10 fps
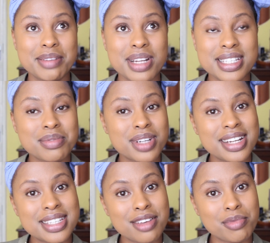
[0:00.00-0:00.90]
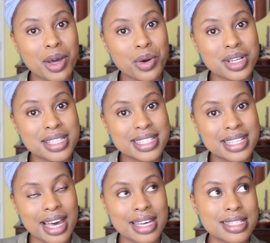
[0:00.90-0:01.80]
plus I'm trying to save my
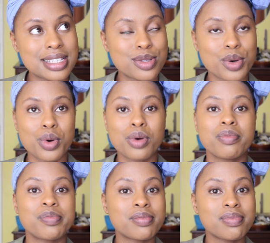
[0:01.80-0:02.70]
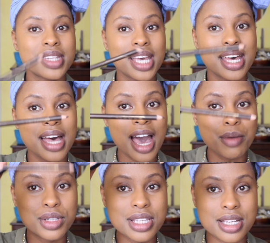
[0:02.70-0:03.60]
coins, guys. So
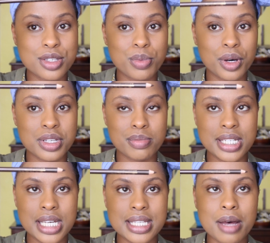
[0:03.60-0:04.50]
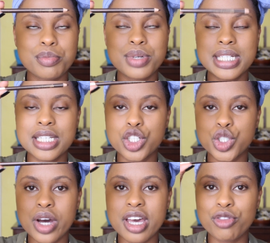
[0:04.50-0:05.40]
I bought this at Super Cosmetics. I'm pretty
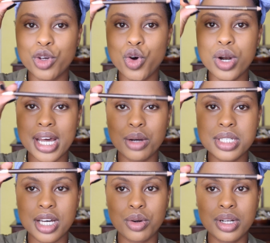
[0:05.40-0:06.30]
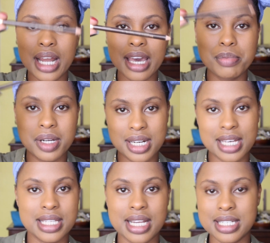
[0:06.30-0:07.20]
sure if you go downtown, like
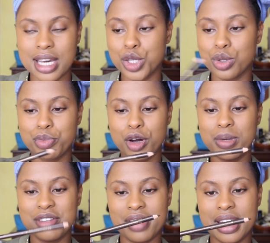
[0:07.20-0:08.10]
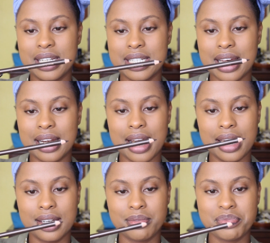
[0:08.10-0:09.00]
Perida Center, you'd probably find it at
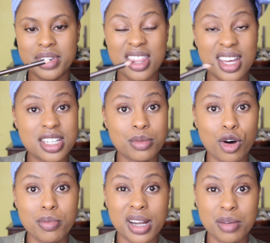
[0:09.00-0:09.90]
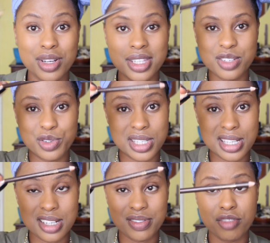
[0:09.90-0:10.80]
like 30 bob, but I bought this for
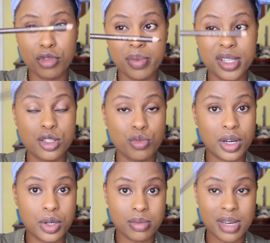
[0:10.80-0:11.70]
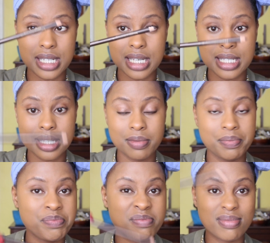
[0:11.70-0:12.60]
65 bob at Super Cosmetics.
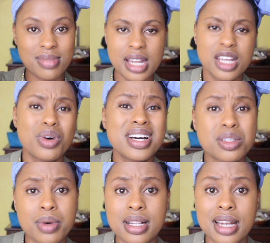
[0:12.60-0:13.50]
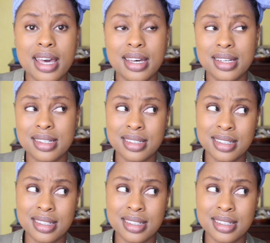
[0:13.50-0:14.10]
And it works well. Like,